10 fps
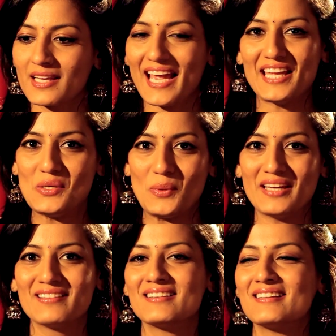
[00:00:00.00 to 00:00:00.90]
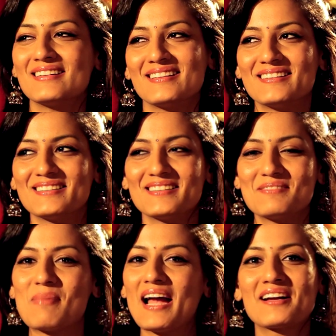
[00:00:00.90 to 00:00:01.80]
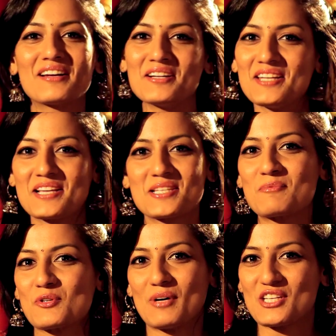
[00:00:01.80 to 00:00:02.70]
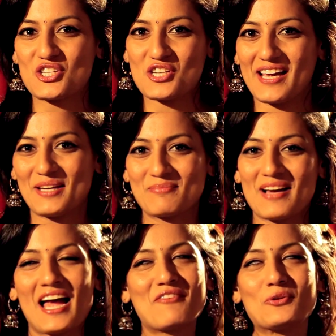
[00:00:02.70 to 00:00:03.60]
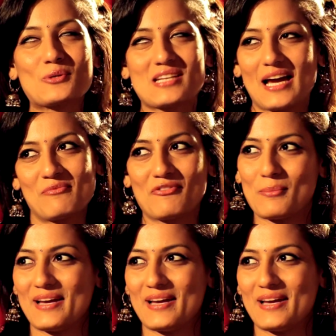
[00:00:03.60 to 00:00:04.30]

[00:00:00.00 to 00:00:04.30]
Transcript: Anyway, my career takes up too much time. I have no time for